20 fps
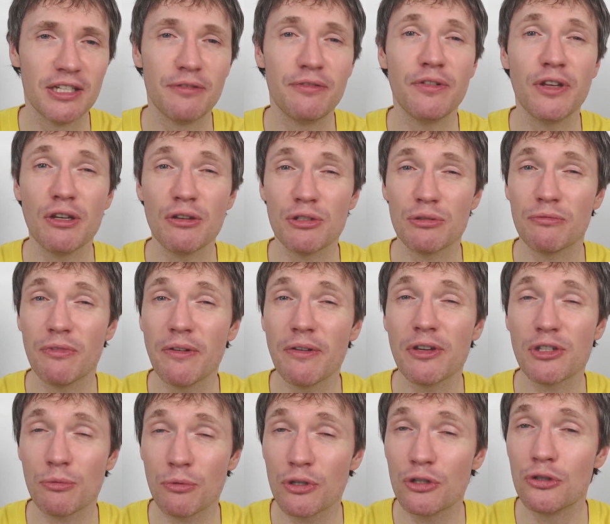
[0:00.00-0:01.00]
The
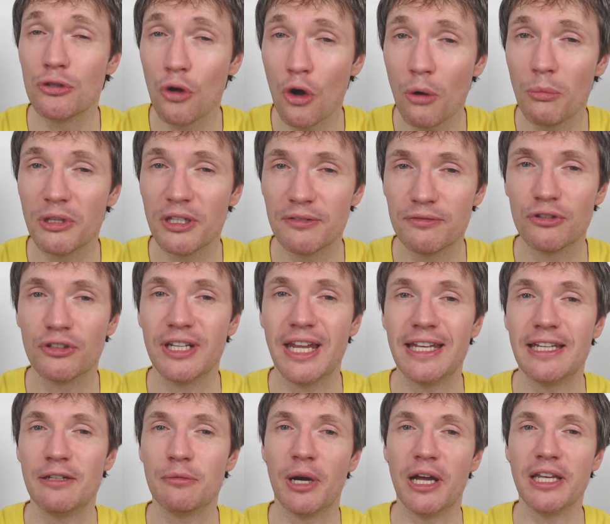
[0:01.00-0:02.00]
reviews I wouldn't normally have
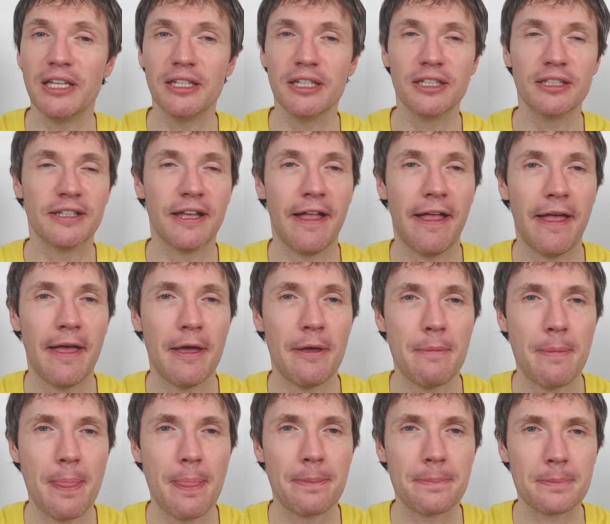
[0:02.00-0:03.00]
done anyway.
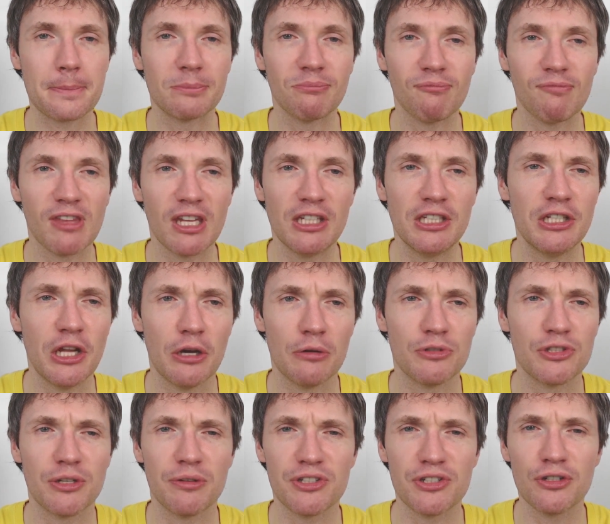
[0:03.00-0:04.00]
You
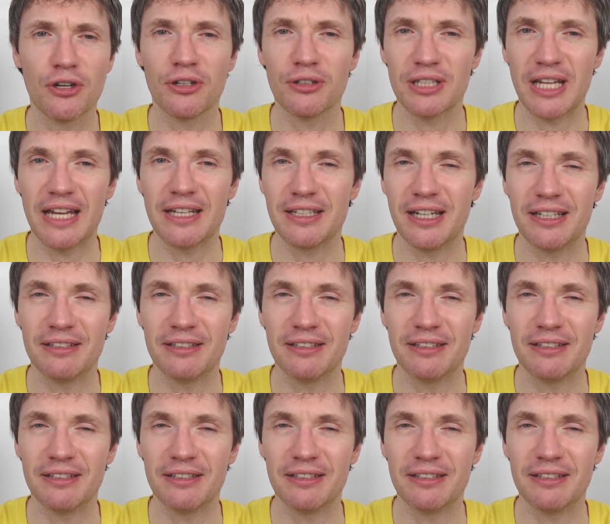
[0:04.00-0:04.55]
know, so it's not.